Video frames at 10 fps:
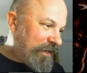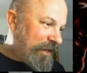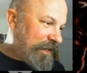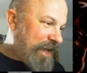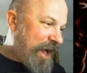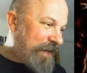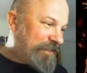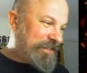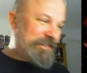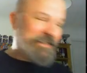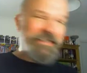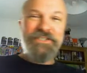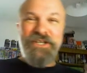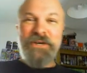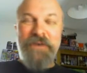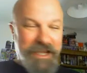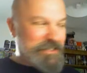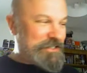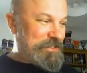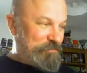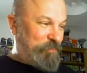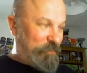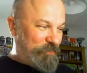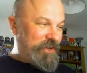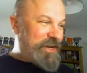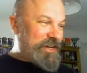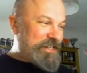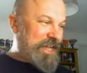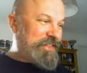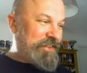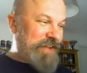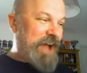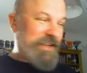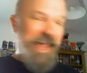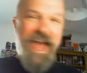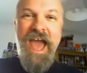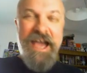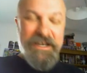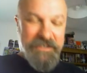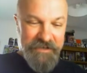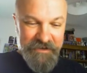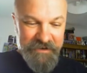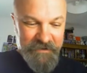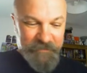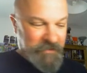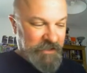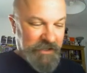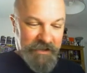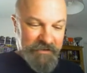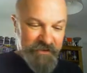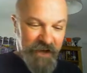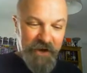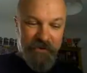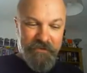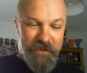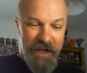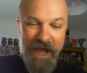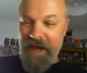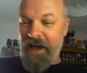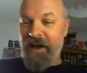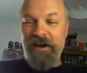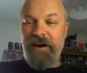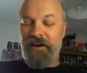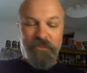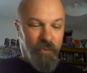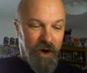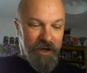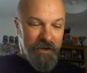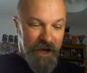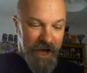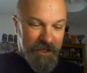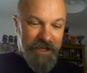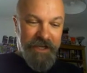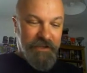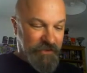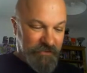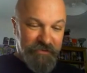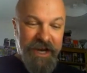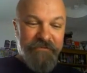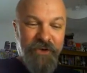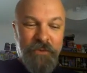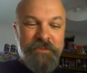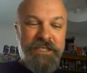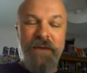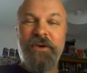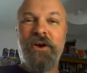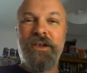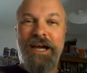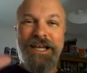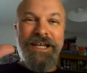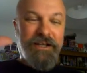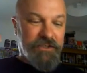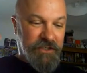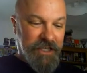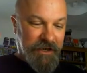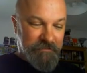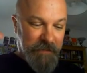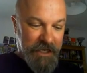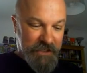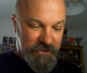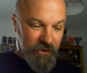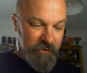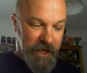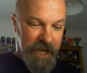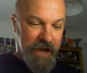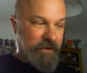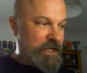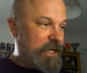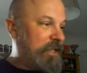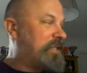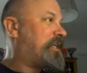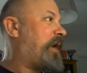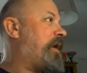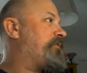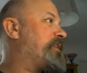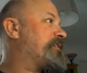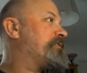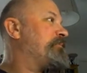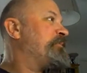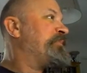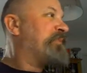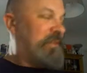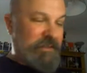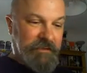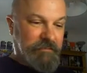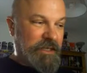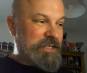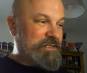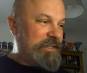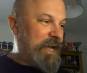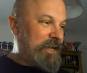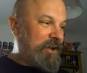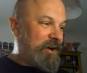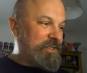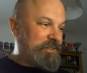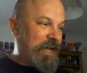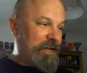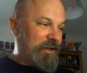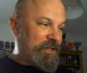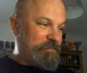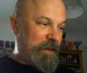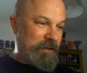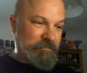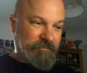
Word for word: Yes, Julian's, Julian's hit the nail on the head. So, ah, what, three rooms and we got like a little, little mini story here. Okay, let's go over this because that last, that last bit